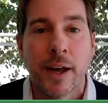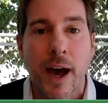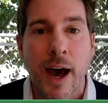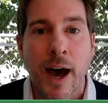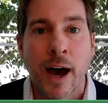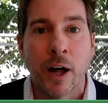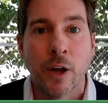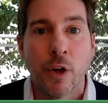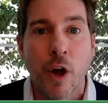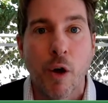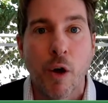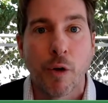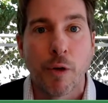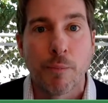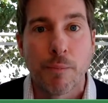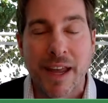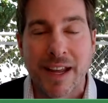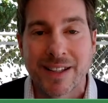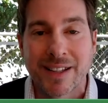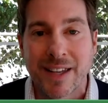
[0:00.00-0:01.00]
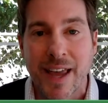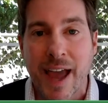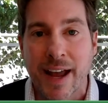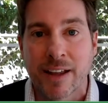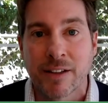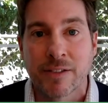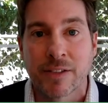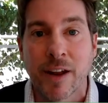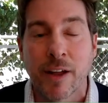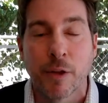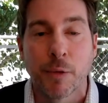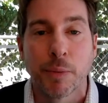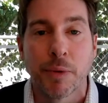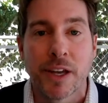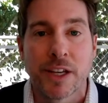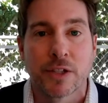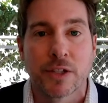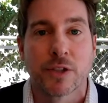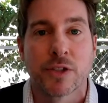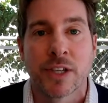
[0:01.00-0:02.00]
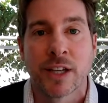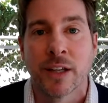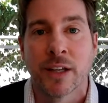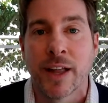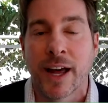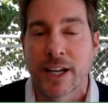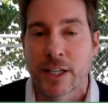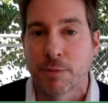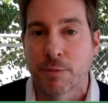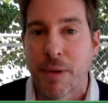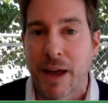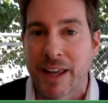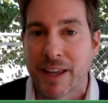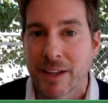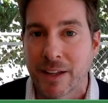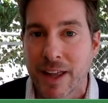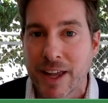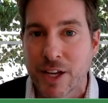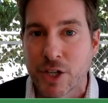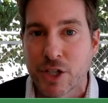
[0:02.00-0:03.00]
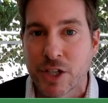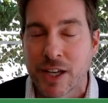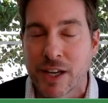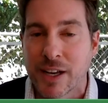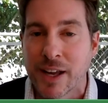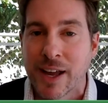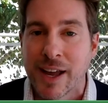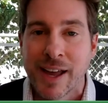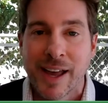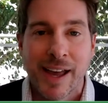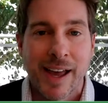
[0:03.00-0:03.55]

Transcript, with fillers: uh, along with big tech, is another place you're seeing a lot of speculation.